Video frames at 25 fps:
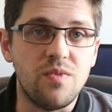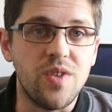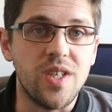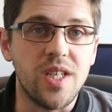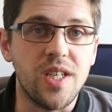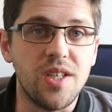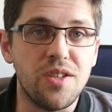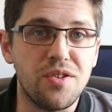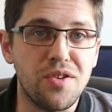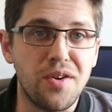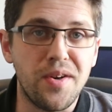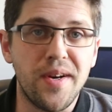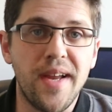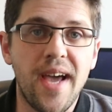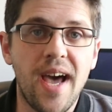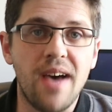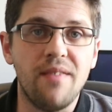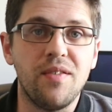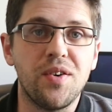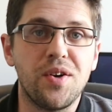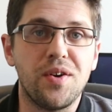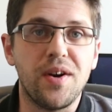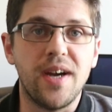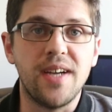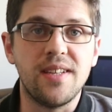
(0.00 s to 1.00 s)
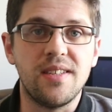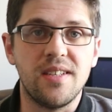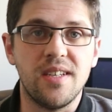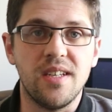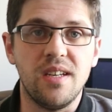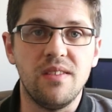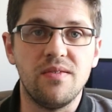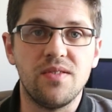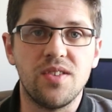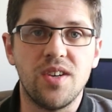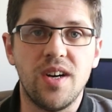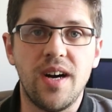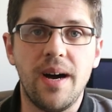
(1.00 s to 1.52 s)
really don't have a great
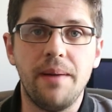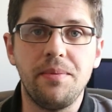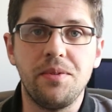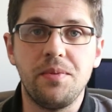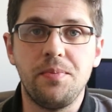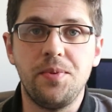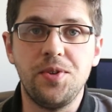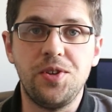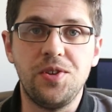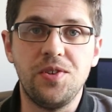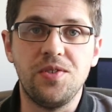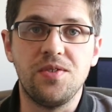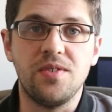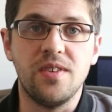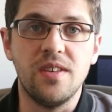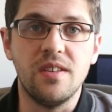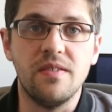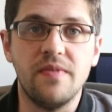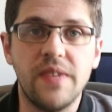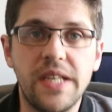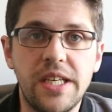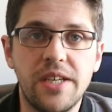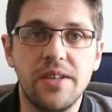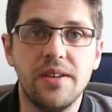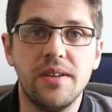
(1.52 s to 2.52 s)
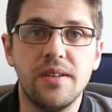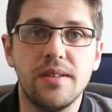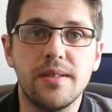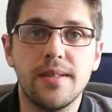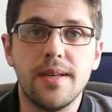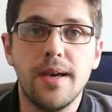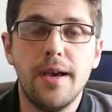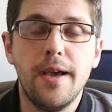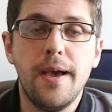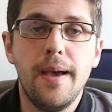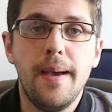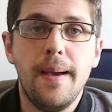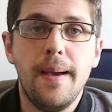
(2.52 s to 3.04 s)
deal of time to produce these videos.